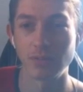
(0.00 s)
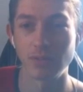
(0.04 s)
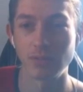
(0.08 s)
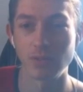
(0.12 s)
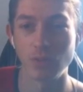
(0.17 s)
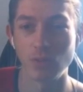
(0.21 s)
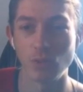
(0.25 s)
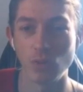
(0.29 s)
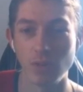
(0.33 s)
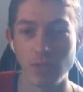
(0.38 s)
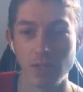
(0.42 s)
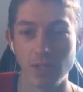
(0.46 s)

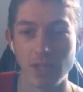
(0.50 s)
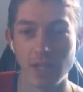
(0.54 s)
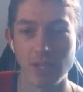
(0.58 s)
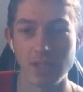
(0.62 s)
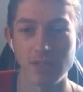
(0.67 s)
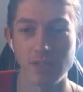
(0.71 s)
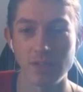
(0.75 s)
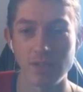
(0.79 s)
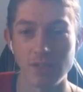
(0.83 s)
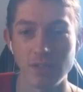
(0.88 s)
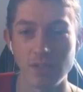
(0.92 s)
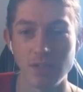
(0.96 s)
Or he
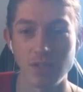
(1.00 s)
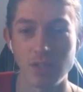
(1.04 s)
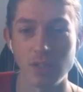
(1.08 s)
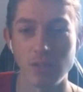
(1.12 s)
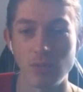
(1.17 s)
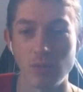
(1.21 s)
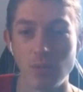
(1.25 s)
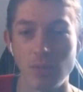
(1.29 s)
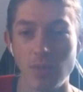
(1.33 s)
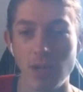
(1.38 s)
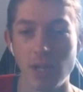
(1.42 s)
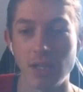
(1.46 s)
has
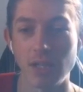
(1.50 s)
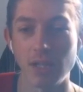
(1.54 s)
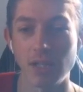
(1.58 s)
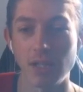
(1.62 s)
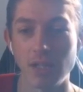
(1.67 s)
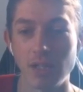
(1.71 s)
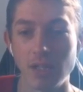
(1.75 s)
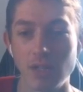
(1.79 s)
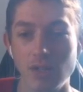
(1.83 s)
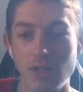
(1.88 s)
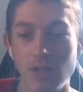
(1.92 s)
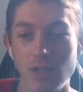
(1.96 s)
legitimate bad
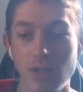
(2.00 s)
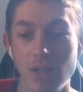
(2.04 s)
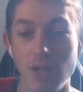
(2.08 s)
connection.